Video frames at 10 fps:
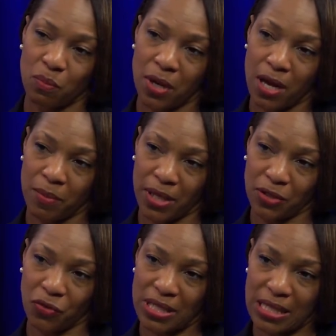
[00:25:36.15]
Obama and
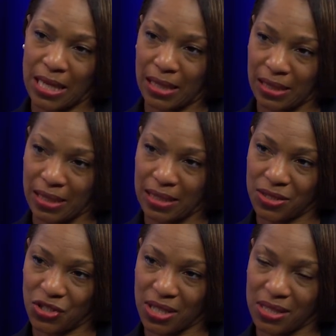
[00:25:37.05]
Grace Kelly. It's
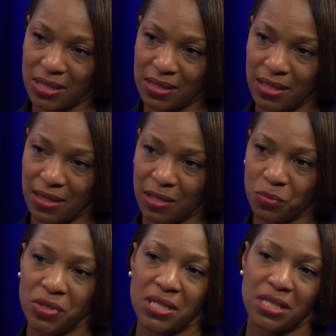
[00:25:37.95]
just it
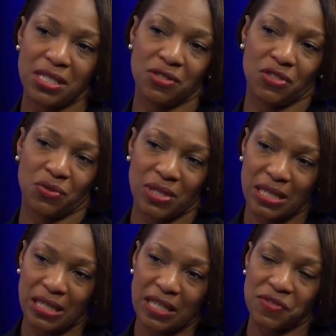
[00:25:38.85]
precedes you, and
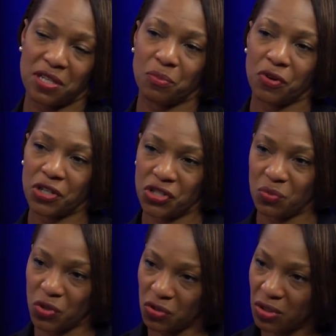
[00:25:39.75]
it leaves an
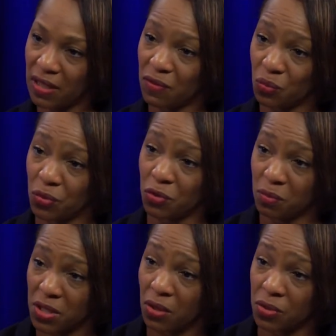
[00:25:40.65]
impression when you leave the
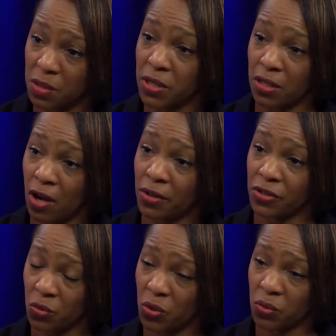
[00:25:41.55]
room. So it's been an honor
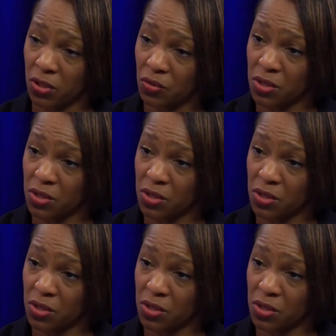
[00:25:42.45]
to work with you